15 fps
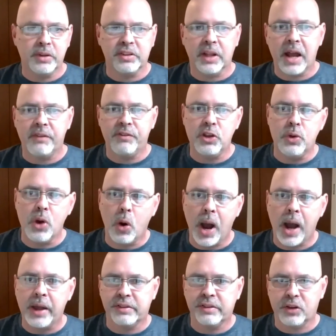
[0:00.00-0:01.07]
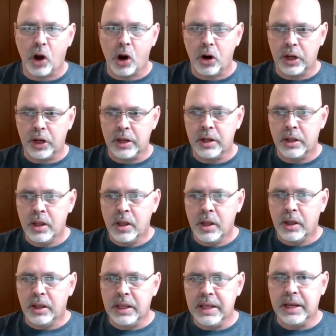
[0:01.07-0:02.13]
a lot of you know, I started
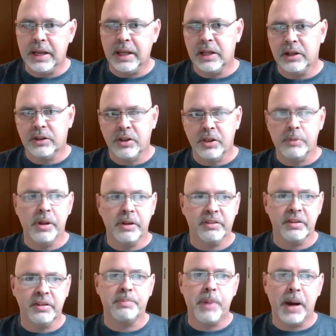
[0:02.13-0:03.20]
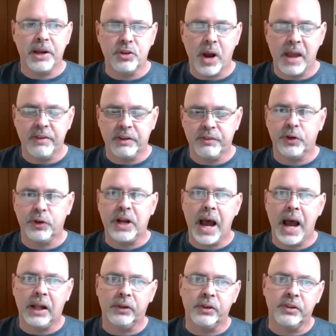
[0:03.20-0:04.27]
getting into the business by driving for
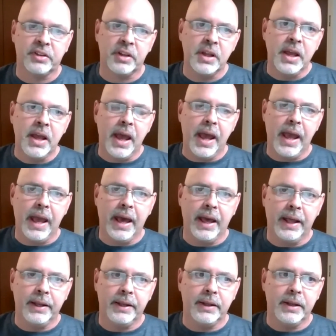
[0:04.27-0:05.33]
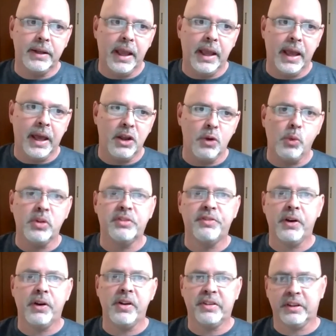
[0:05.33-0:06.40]
dollars, and it was
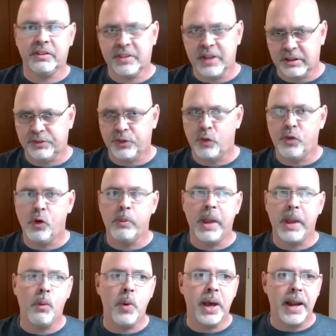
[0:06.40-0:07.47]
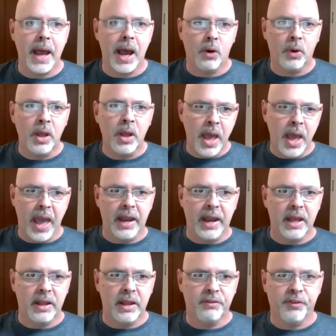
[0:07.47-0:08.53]
very successful for me. I went out
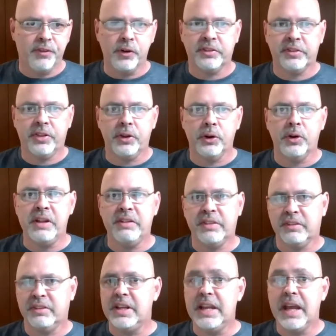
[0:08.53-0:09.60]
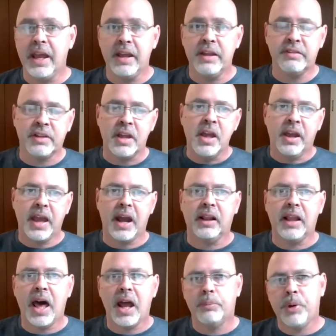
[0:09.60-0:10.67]
and in the first 30, 60 days, got
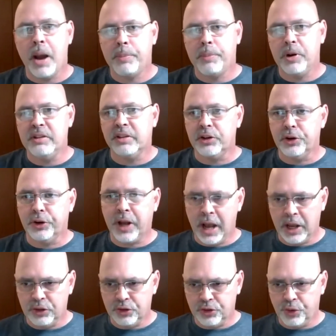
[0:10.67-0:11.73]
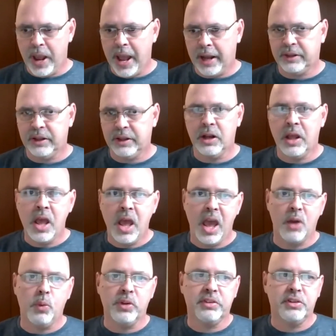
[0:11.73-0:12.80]
a lot of properties under contract
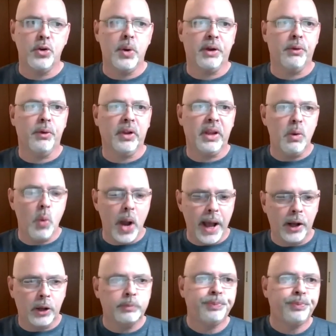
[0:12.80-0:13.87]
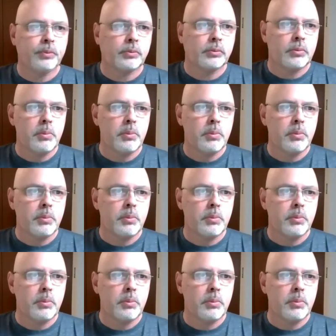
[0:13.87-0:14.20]
and was doing really well.